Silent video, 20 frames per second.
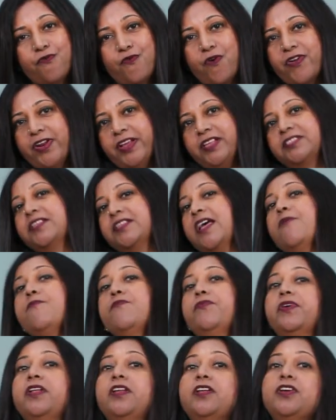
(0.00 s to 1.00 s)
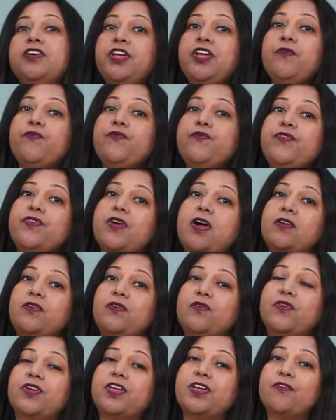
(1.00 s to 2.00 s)
For example, if you
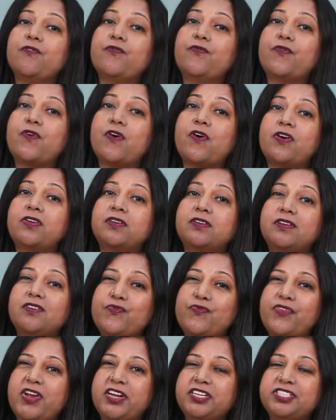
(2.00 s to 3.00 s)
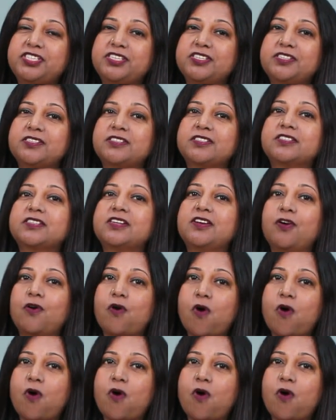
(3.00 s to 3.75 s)
are looking for freshers,